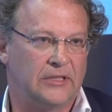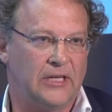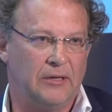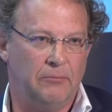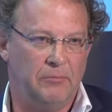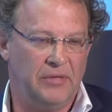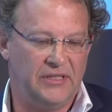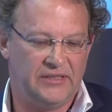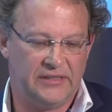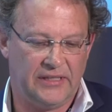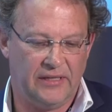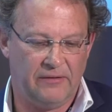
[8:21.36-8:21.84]
It
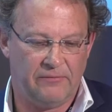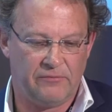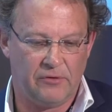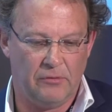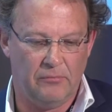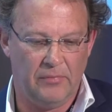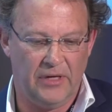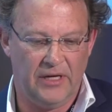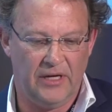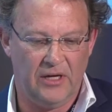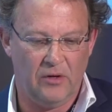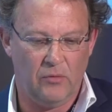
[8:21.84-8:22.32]
can be sent
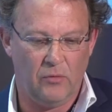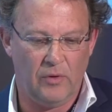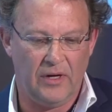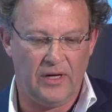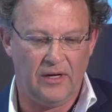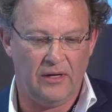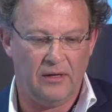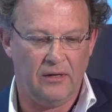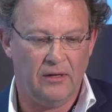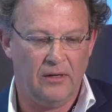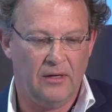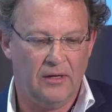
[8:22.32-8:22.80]
from
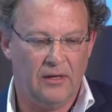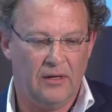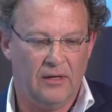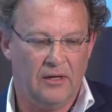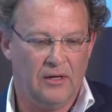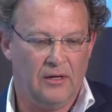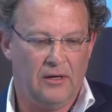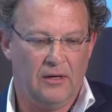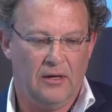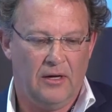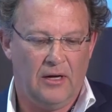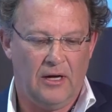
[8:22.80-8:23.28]
anywhere.
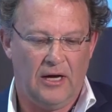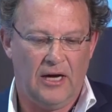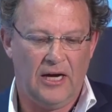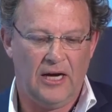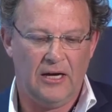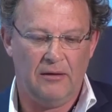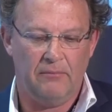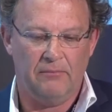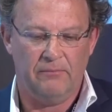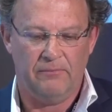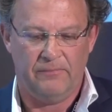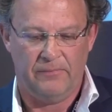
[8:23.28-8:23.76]

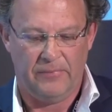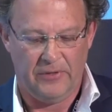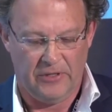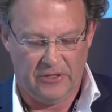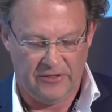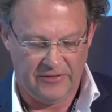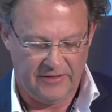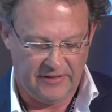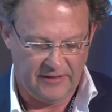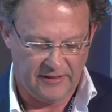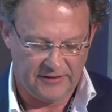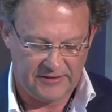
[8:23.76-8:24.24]

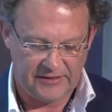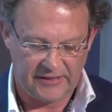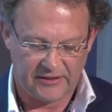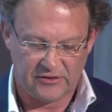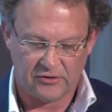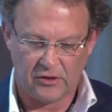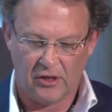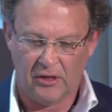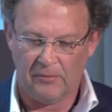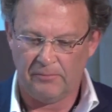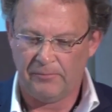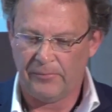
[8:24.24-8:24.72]
On this
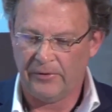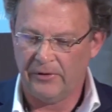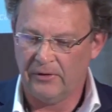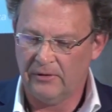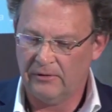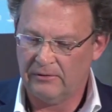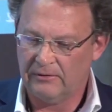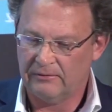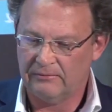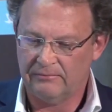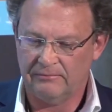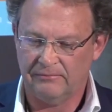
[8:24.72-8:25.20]

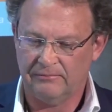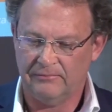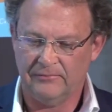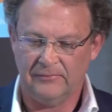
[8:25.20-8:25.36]
example,